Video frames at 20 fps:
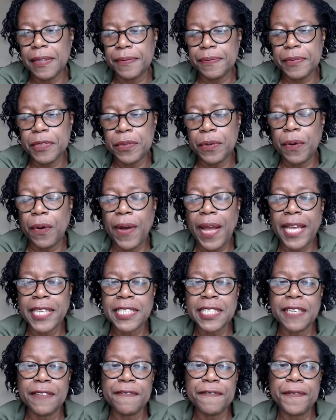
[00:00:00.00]
you're
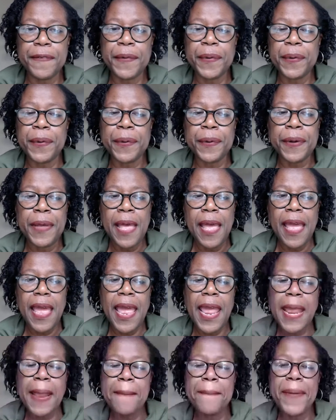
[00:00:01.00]
asking for
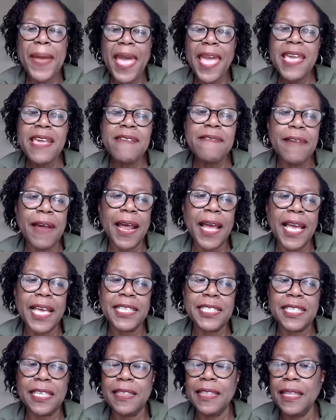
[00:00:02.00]
a pay
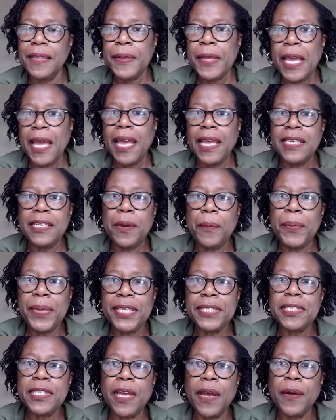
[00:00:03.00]
rise and you're
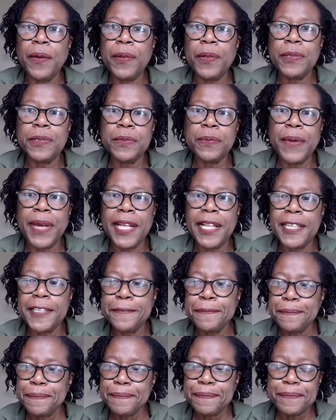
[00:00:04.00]
being told,
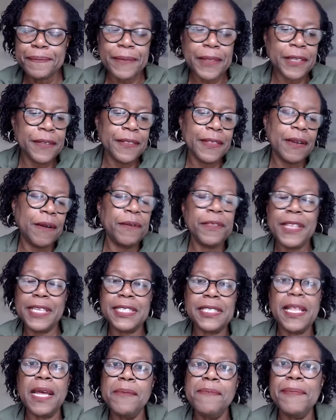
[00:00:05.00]
well,
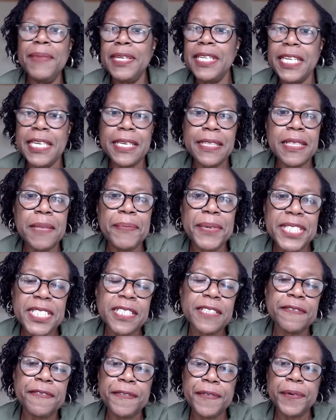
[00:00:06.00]
there's no money in the
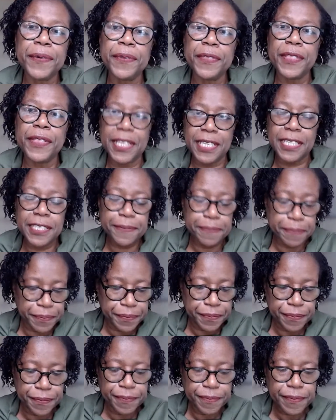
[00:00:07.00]
budget for this,
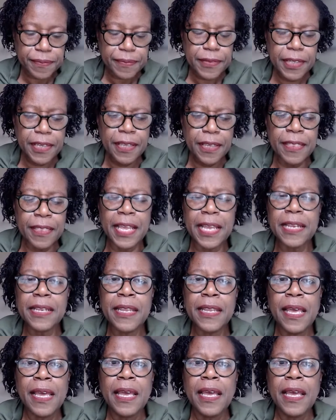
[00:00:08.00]
then